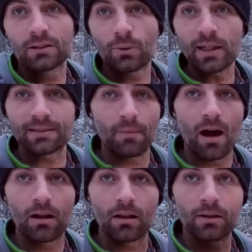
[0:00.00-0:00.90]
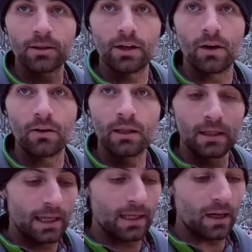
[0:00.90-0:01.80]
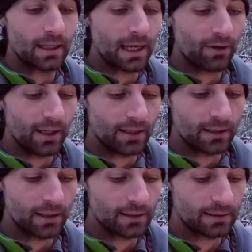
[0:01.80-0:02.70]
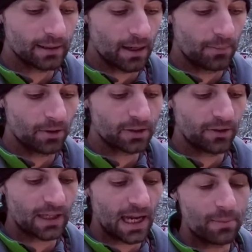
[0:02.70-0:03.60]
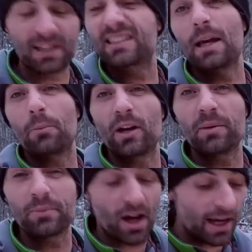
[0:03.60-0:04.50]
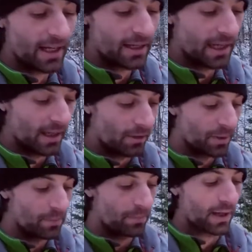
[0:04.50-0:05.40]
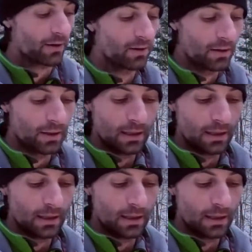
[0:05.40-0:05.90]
Quite small, you know, and I'll carry it this most of the time, except when I'm guiding, it'll be bigger.